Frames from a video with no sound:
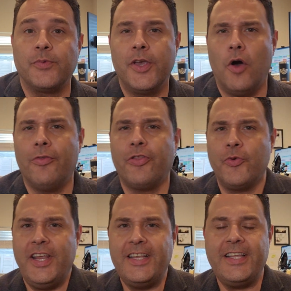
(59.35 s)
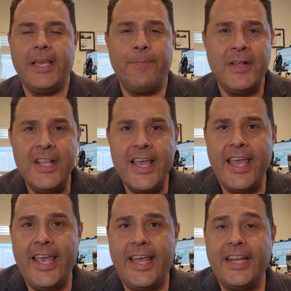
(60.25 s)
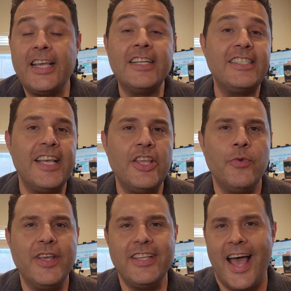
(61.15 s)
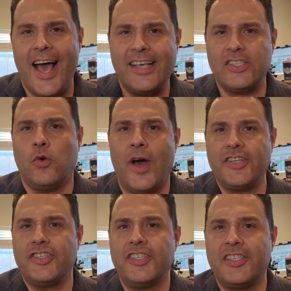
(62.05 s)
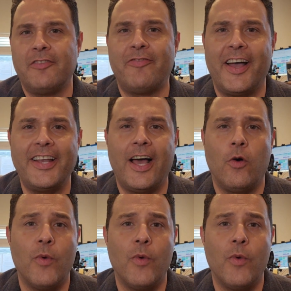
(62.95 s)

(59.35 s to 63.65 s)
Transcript: We go 3 deep in continuing to ask questions to find out